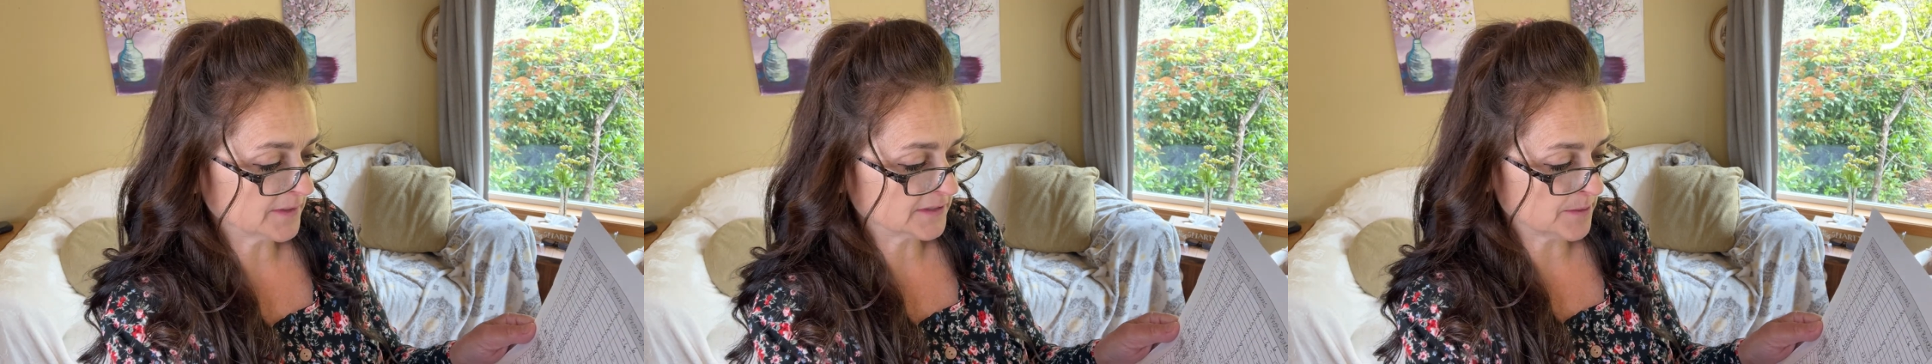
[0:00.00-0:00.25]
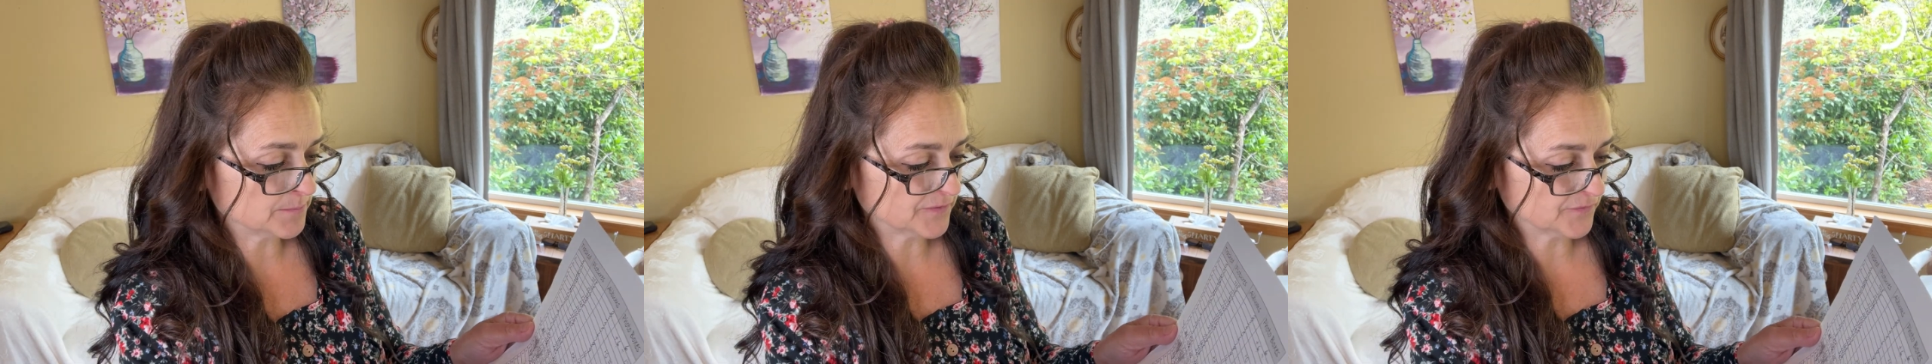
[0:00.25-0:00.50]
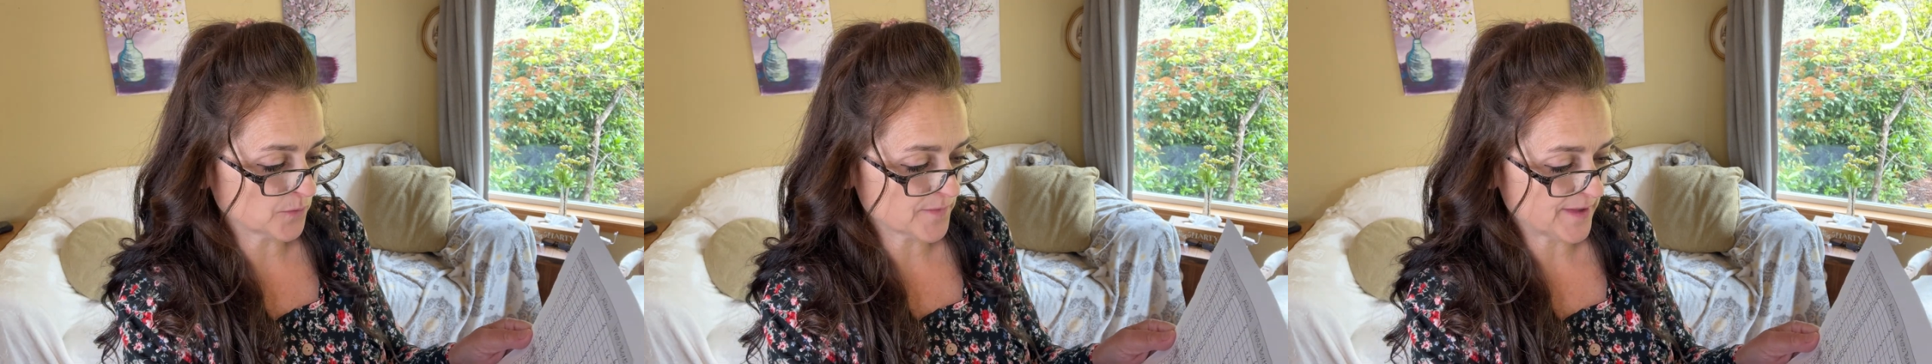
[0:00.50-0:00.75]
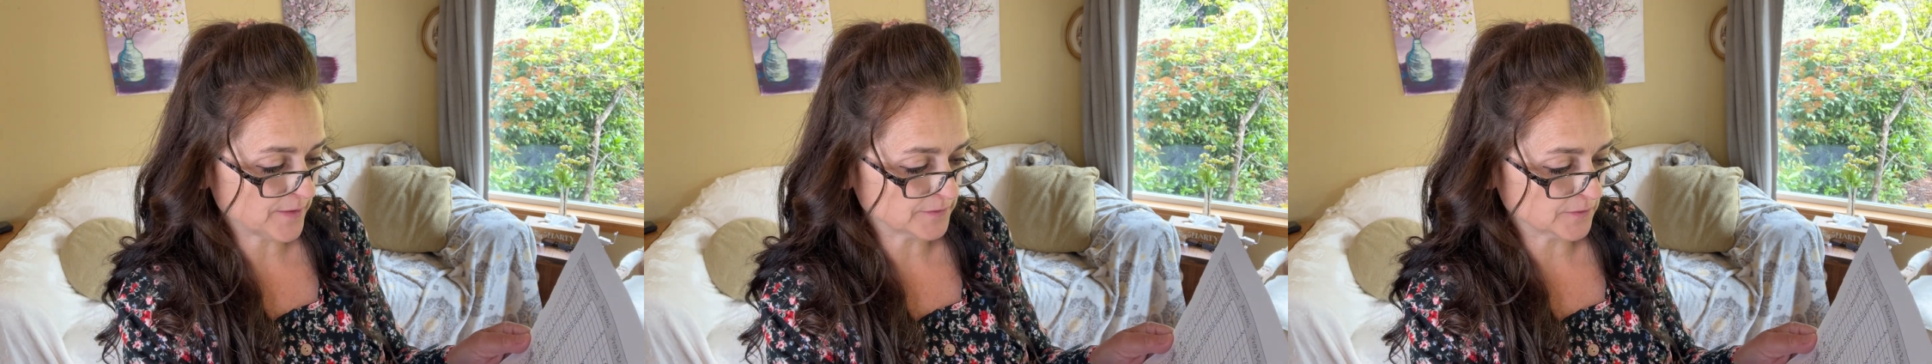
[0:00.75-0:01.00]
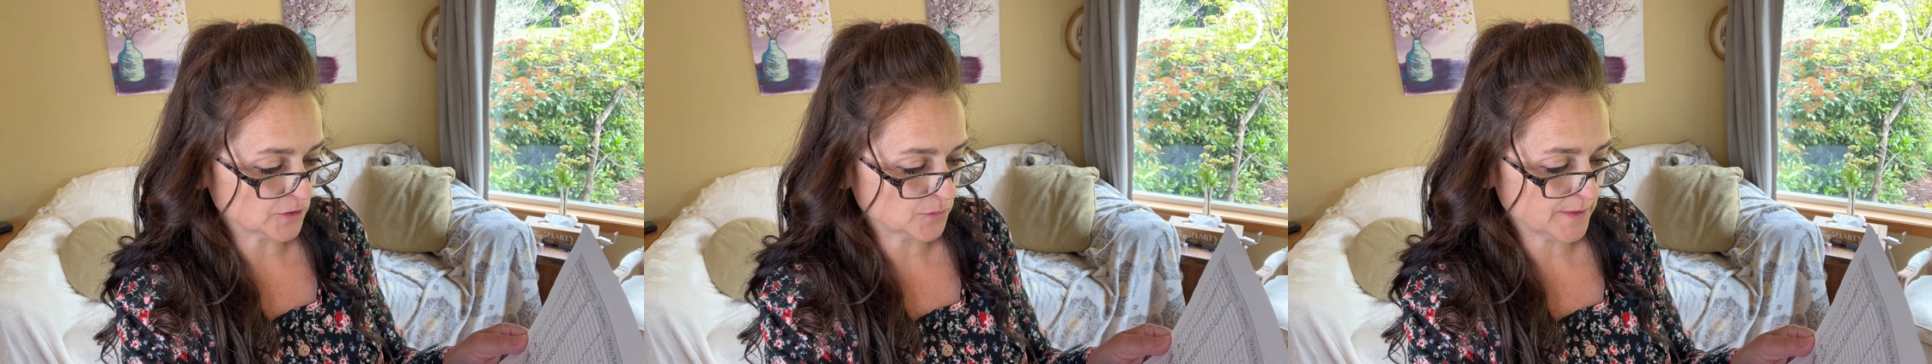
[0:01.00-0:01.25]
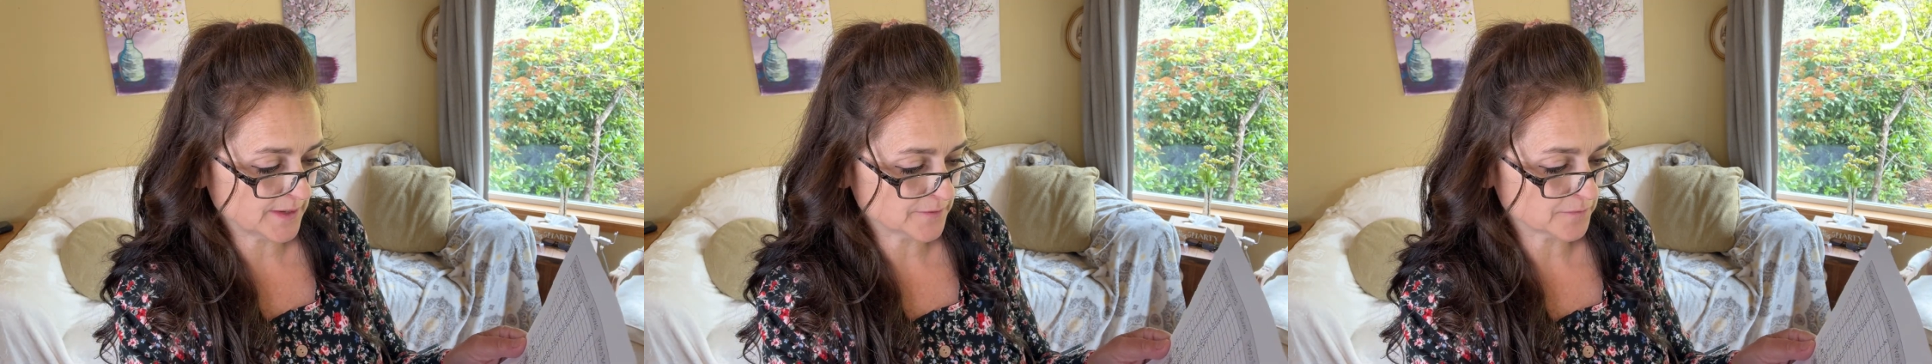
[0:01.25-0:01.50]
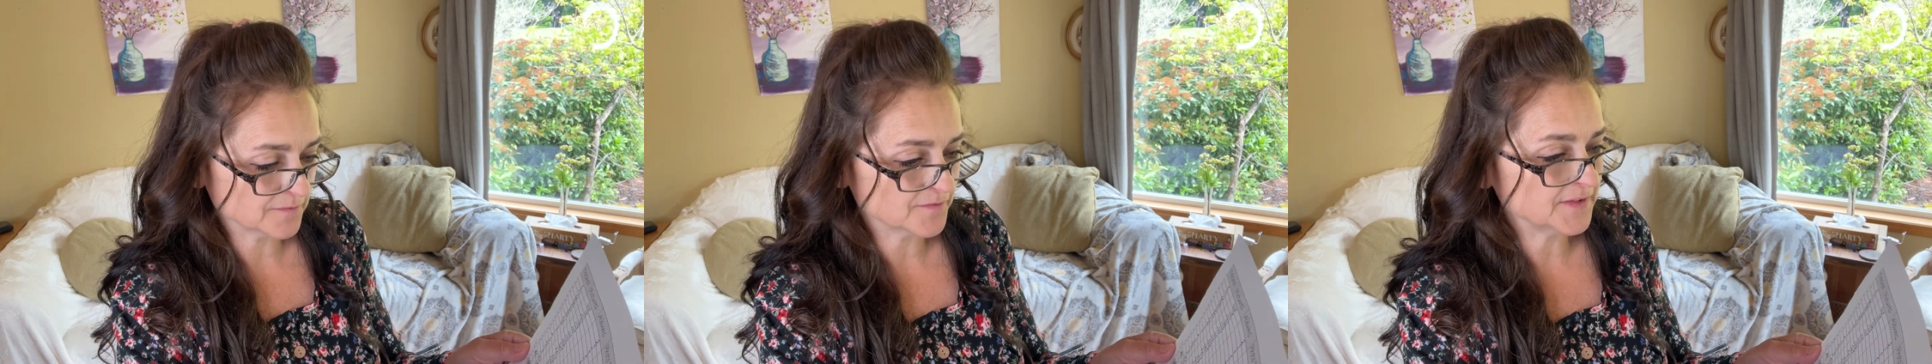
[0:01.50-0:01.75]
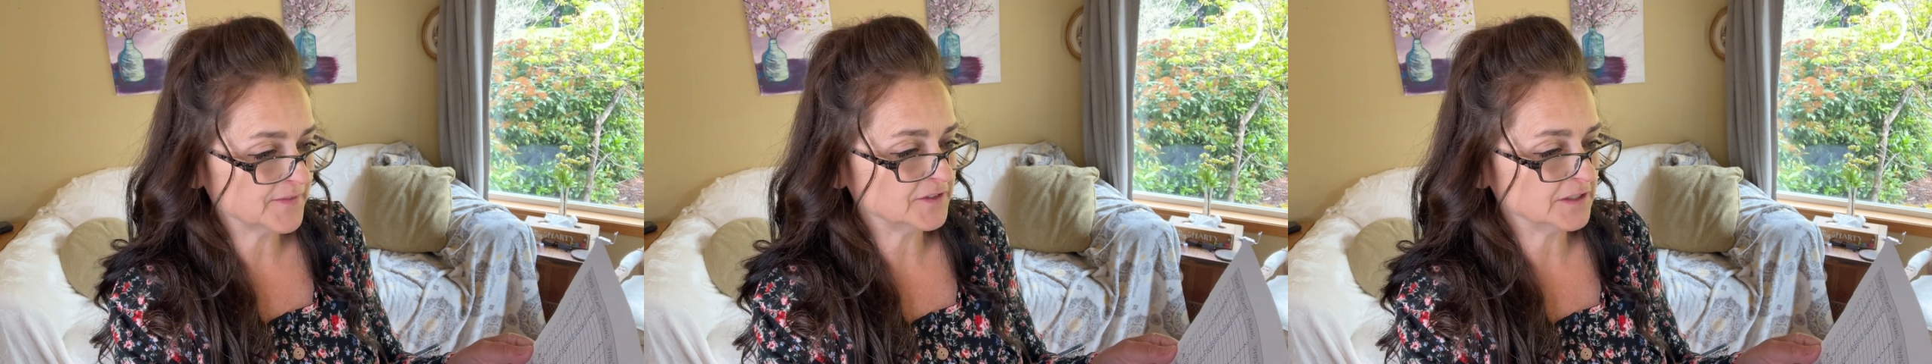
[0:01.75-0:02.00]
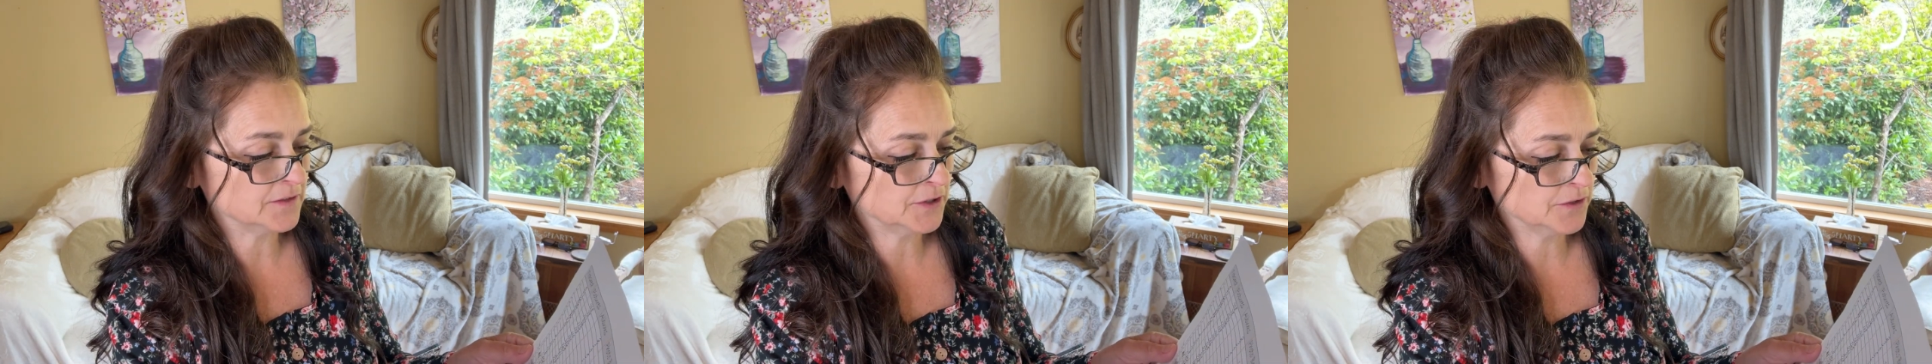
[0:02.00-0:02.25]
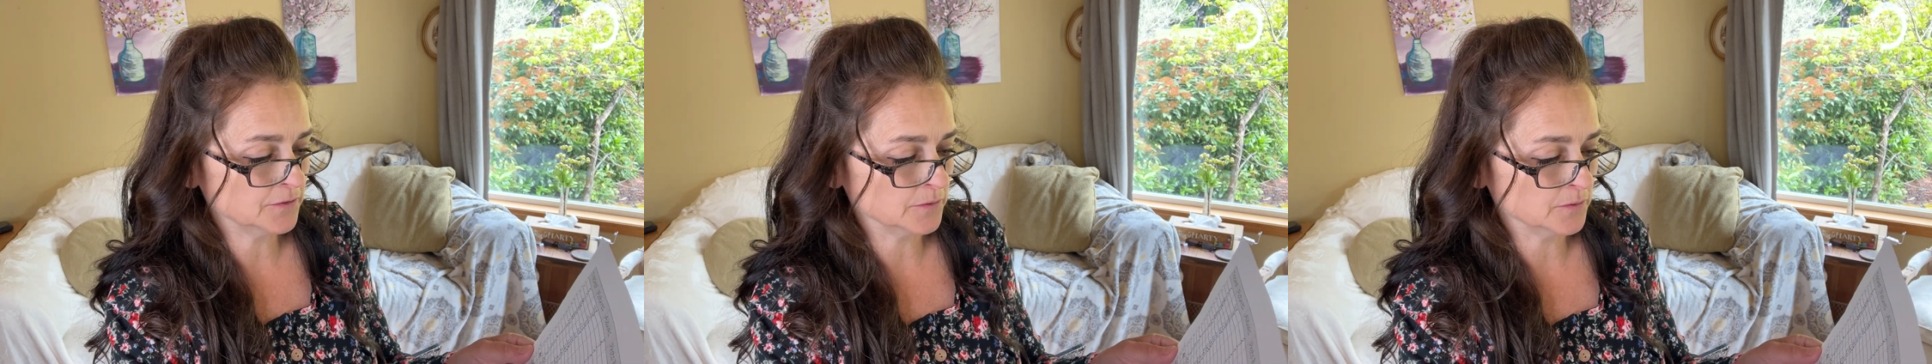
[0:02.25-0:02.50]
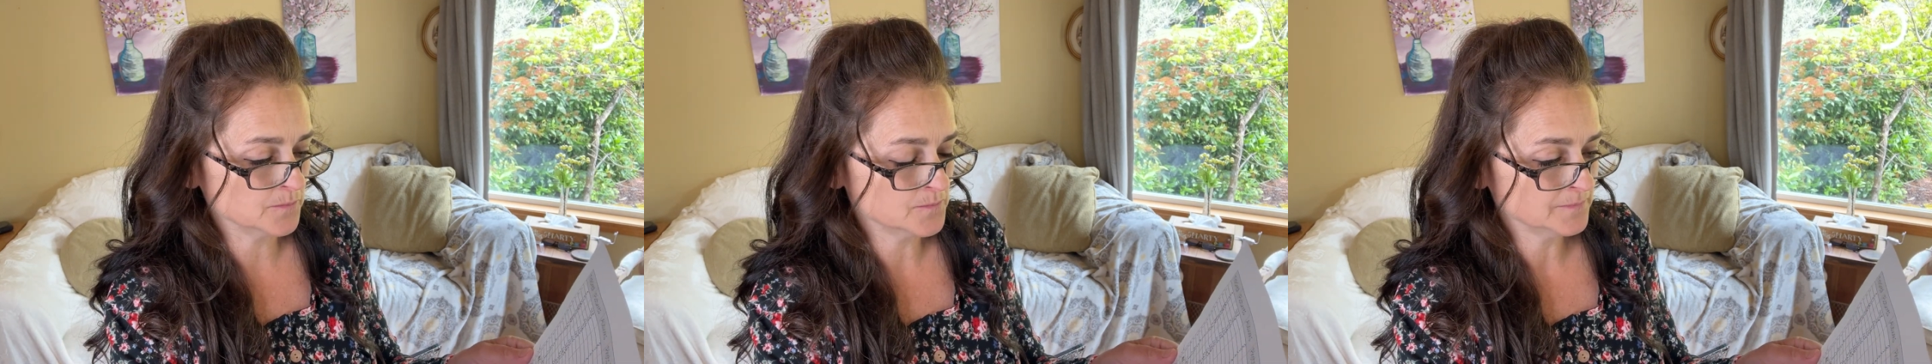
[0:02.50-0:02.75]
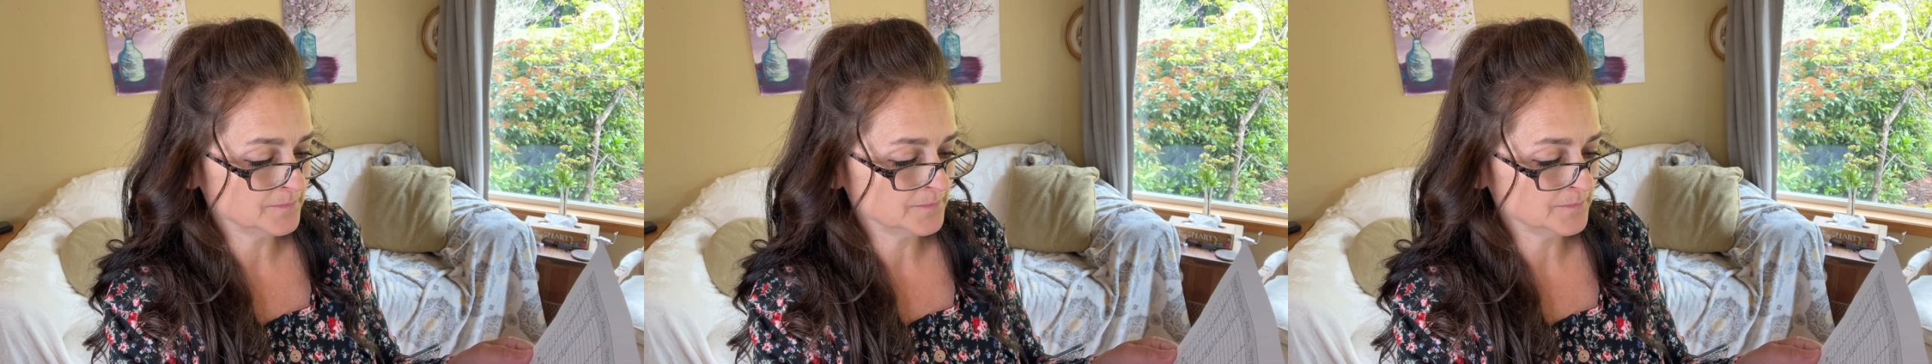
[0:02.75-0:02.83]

is up to 4,352,